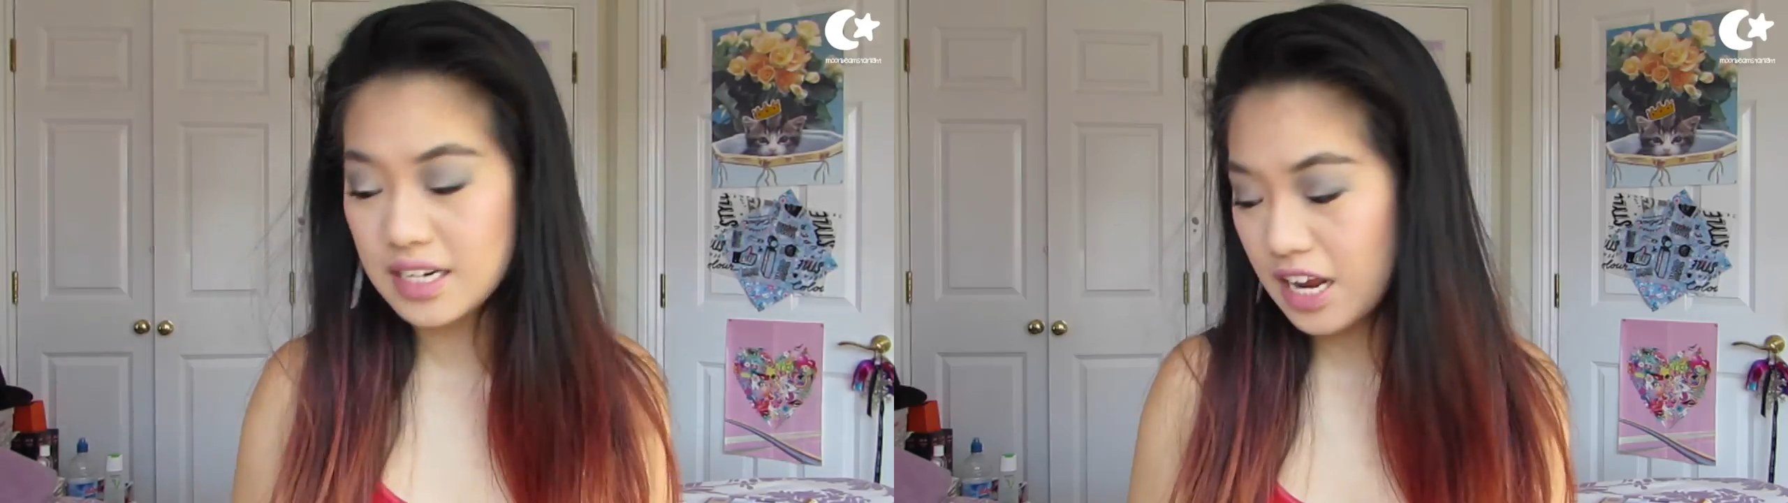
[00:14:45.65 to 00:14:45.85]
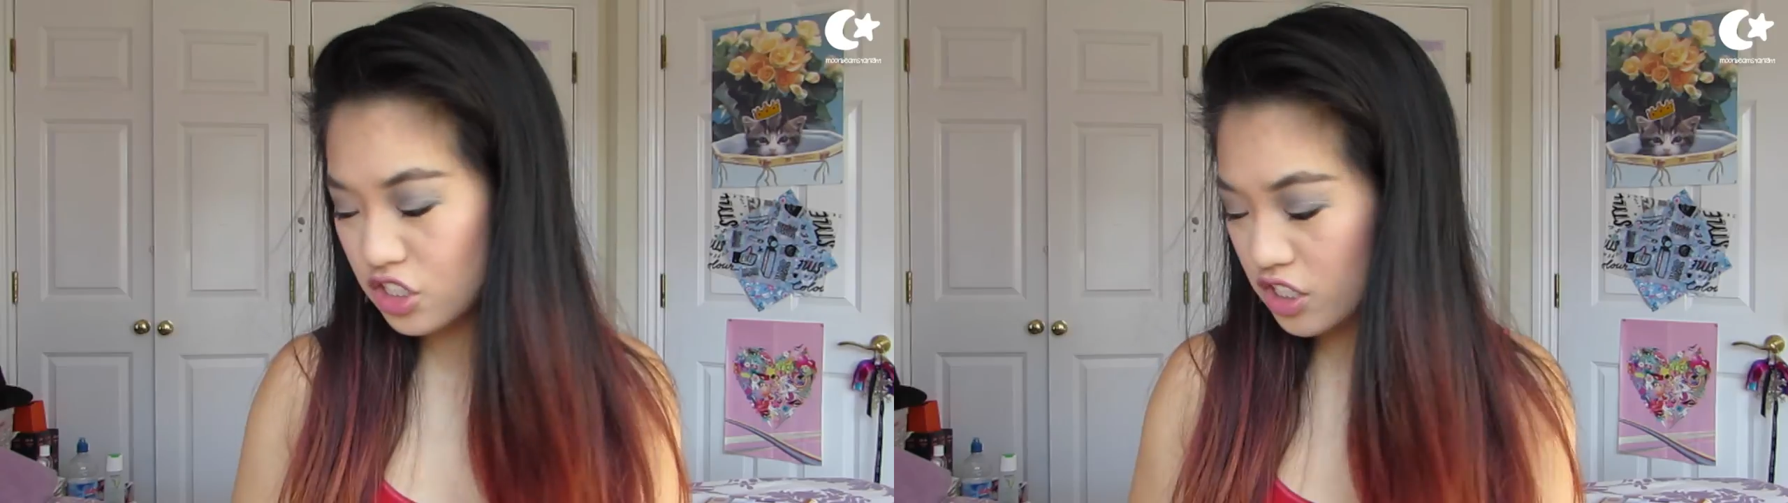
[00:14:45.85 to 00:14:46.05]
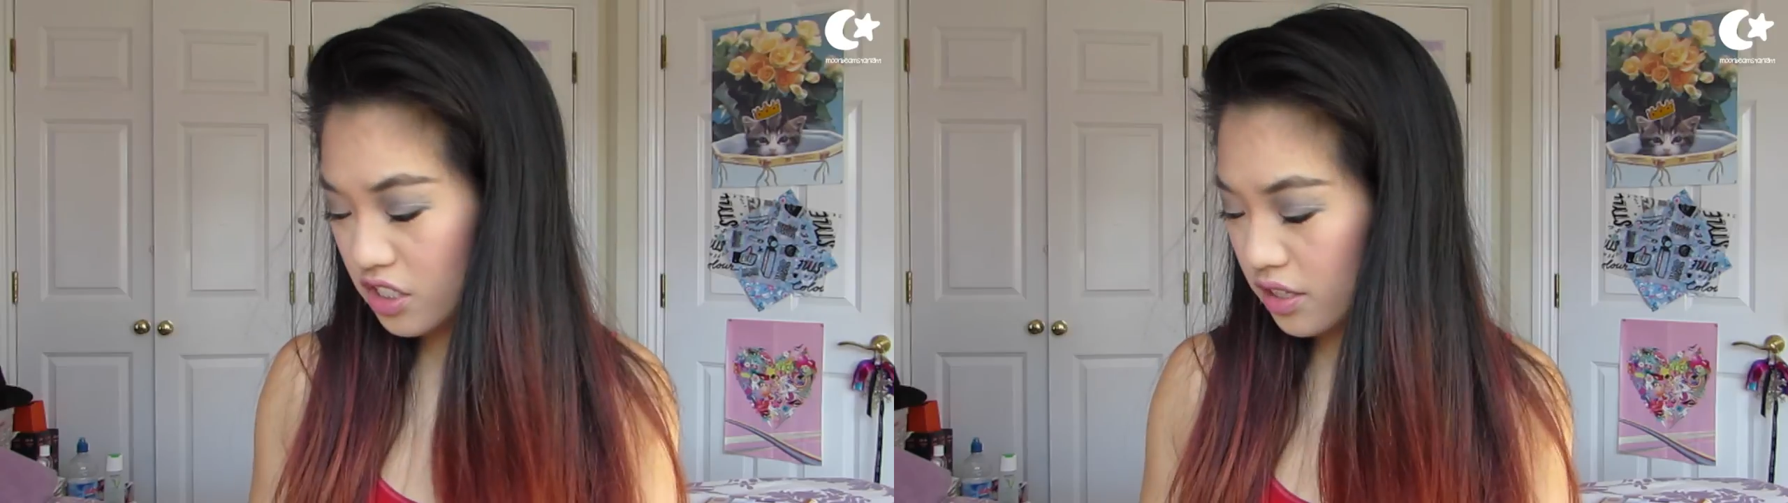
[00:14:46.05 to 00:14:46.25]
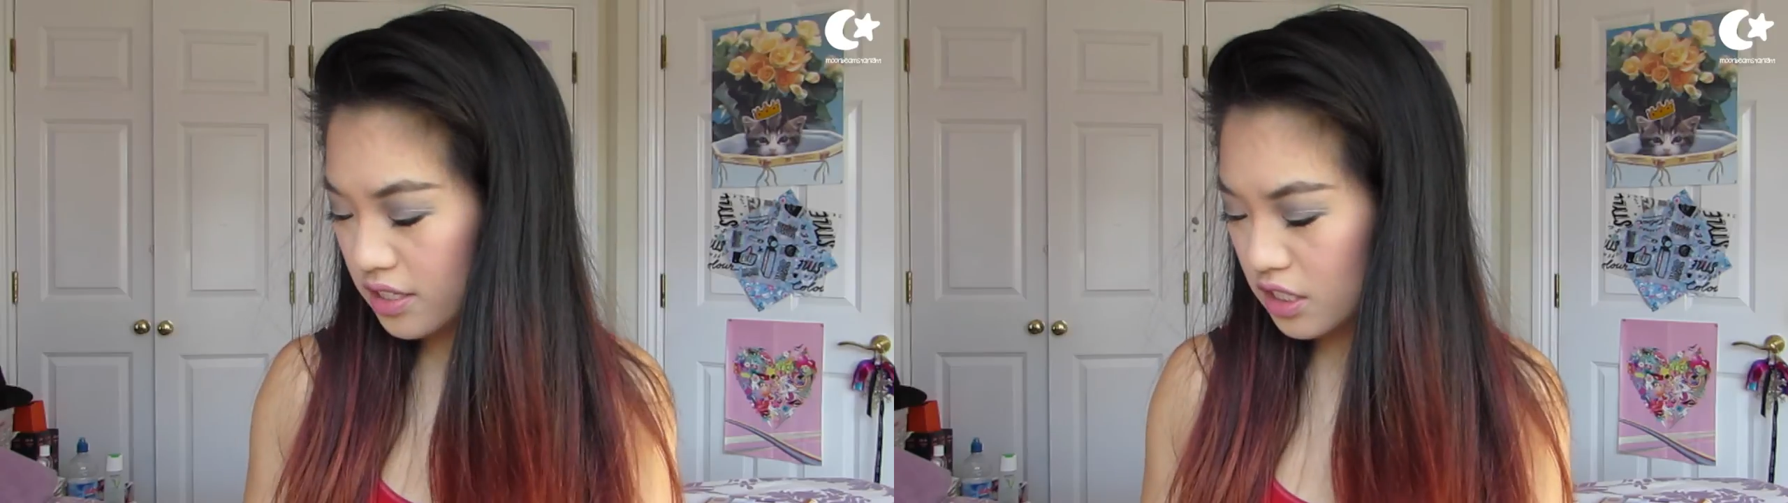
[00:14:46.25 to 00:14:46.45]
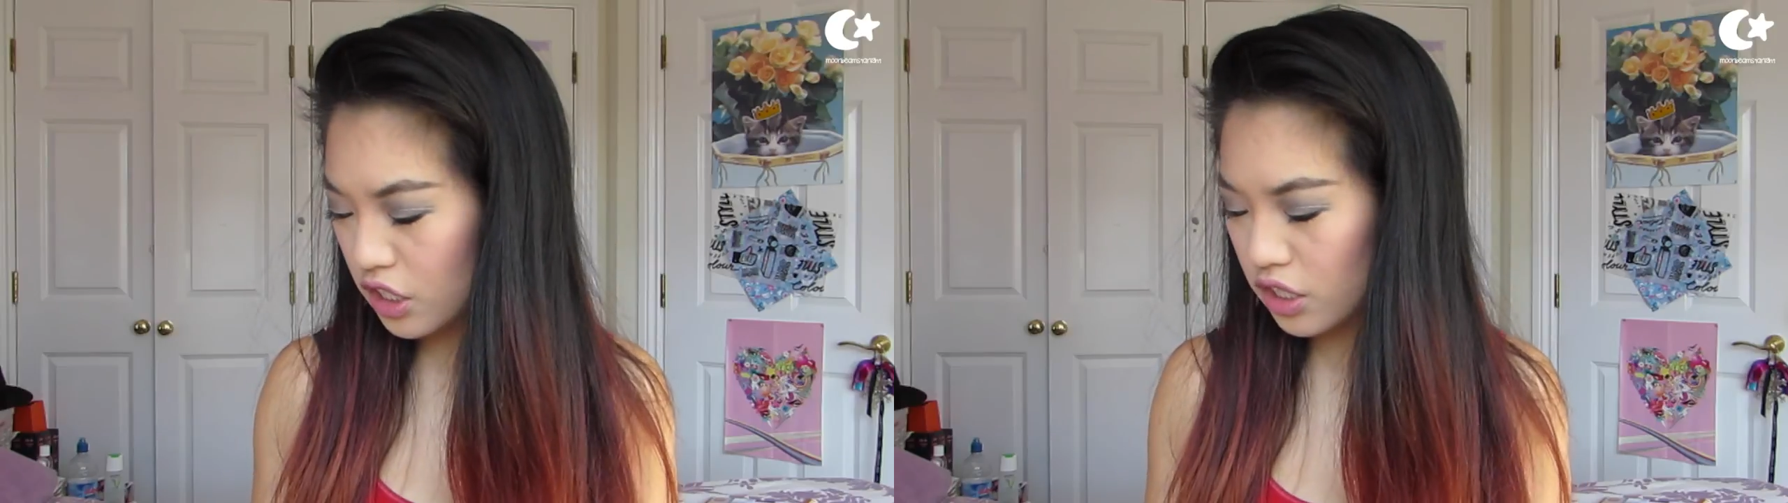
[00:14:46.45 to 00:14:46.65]
lashes to
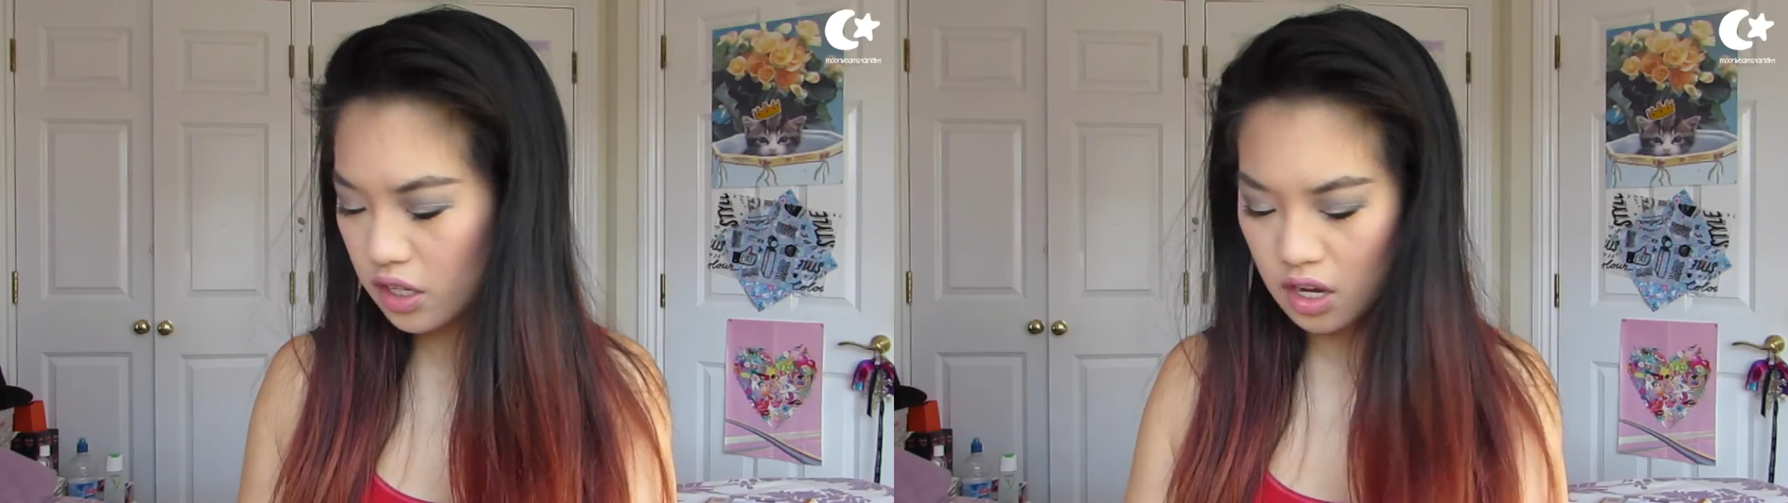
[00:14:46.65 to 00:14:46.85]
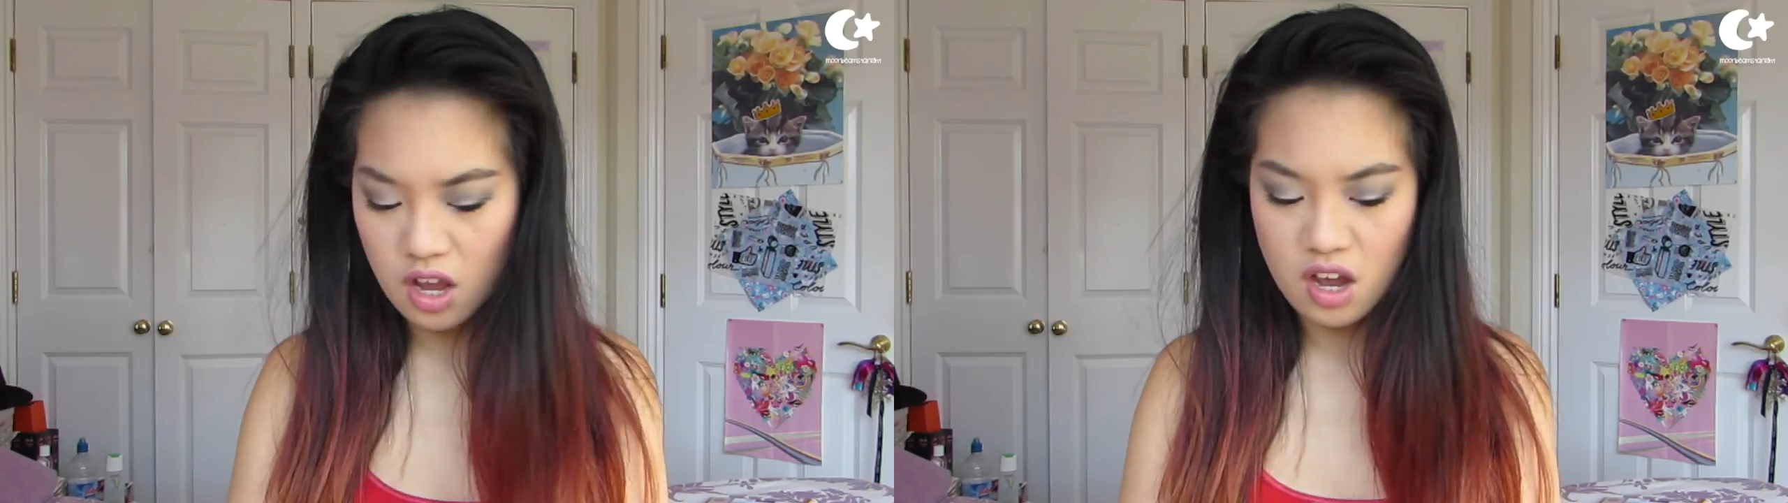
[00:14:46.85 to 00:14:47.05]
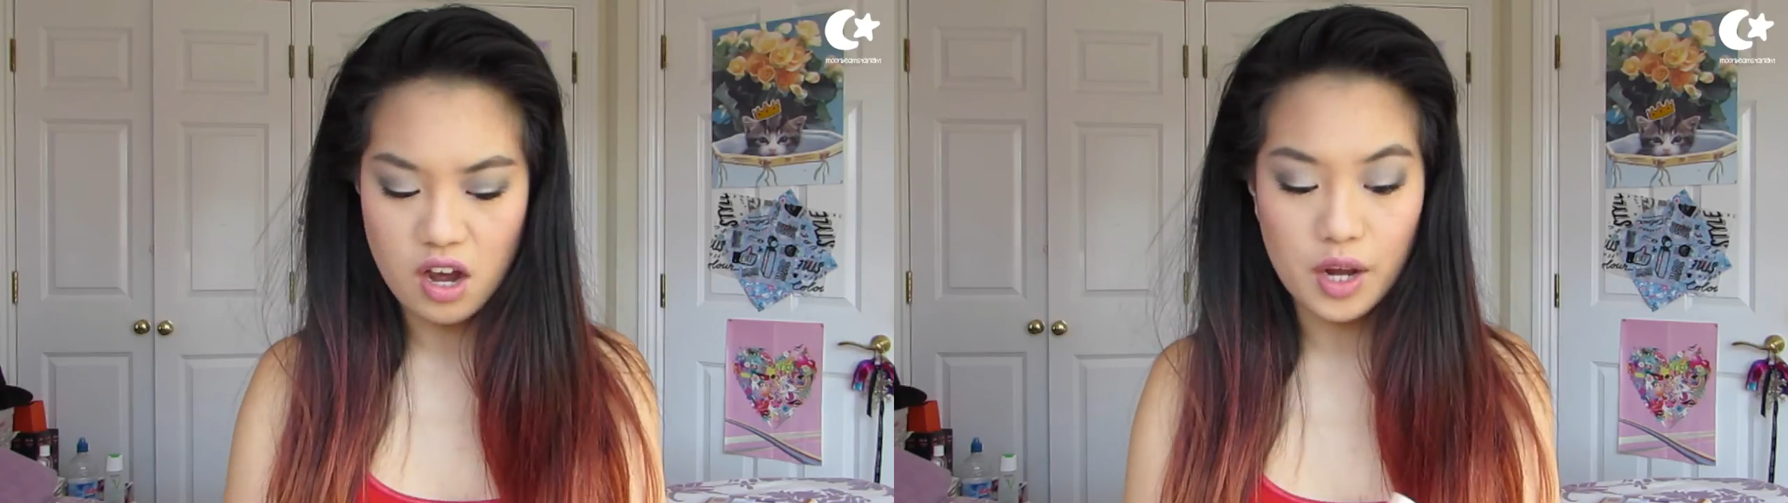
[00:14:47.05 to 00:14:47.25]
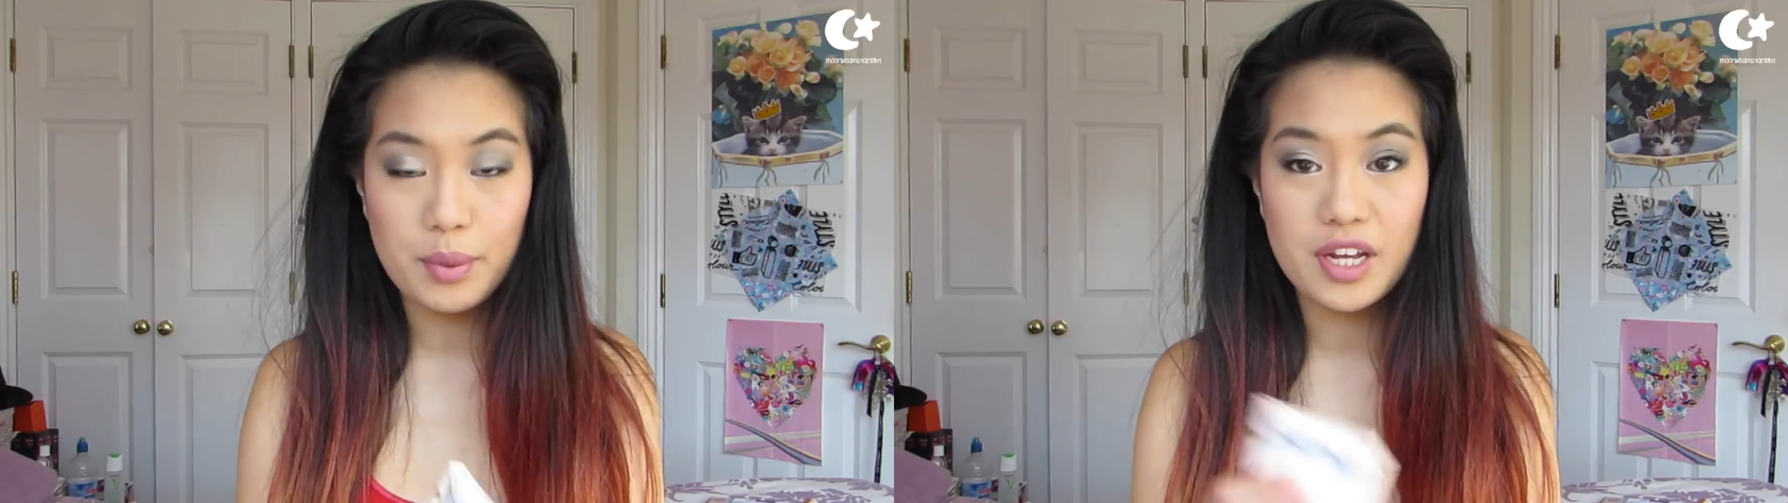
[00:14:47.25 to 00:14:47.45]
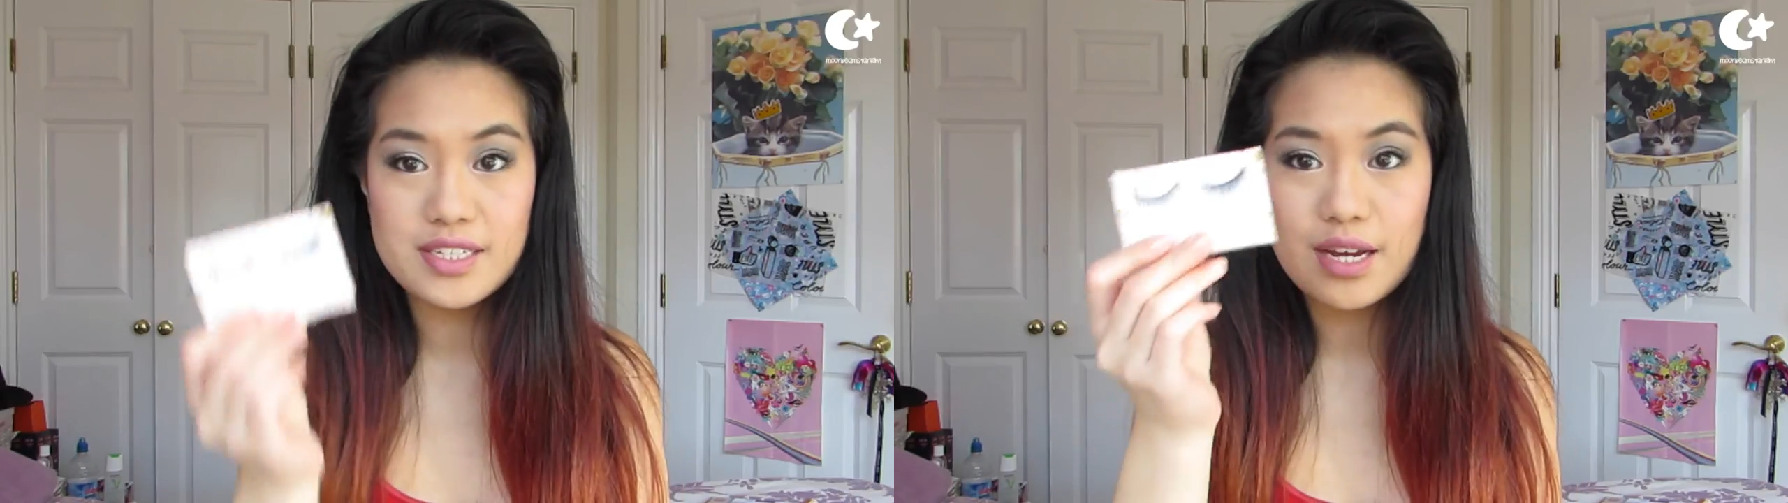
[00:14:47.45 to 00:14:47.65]
this look. I
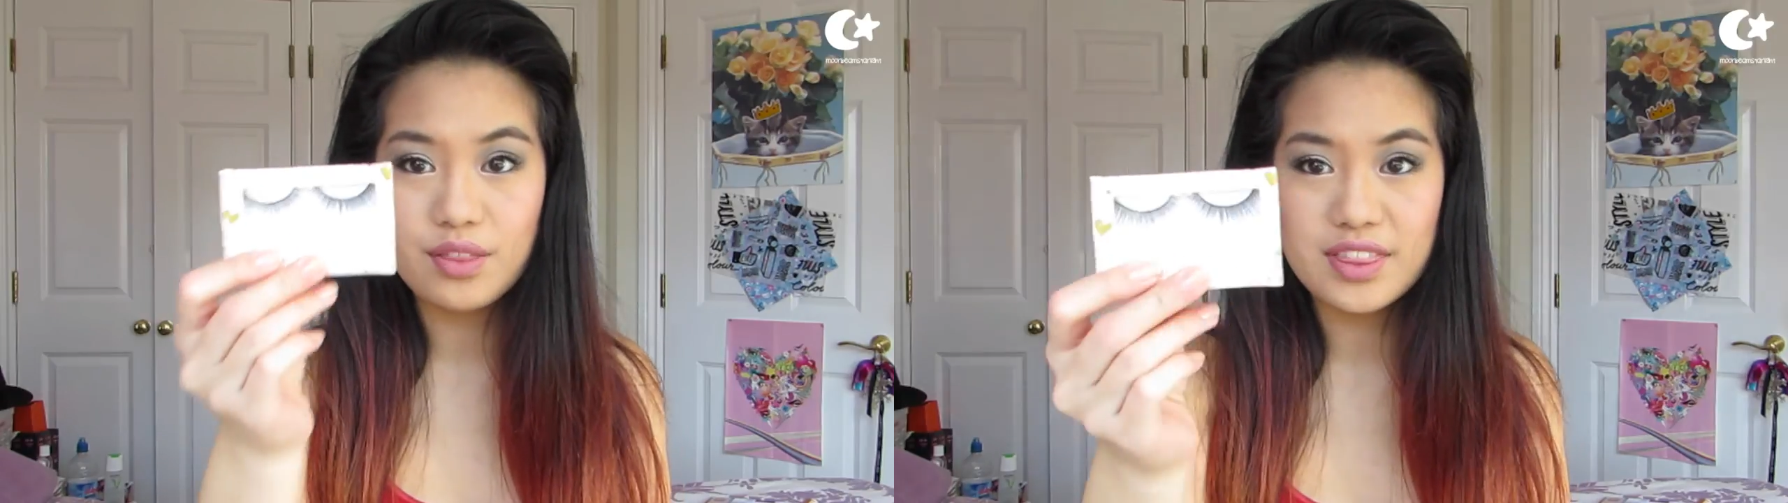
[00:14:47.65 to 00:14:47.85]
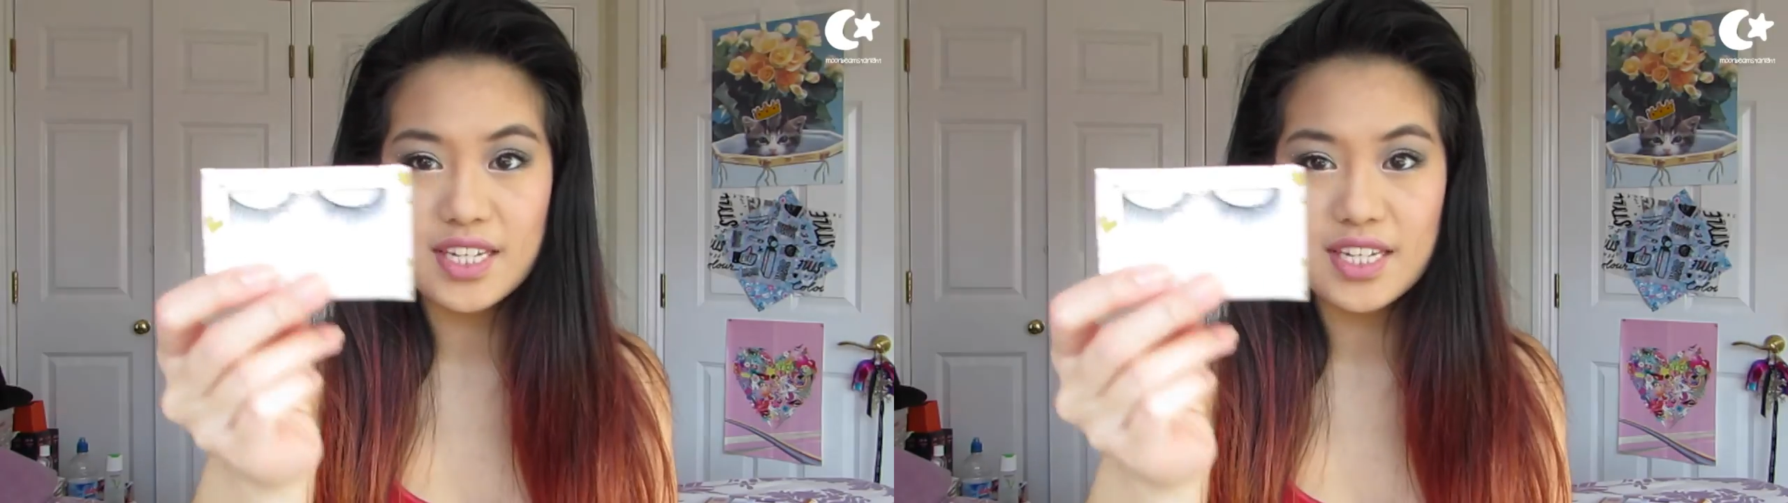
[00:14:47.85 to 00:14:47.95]
picked out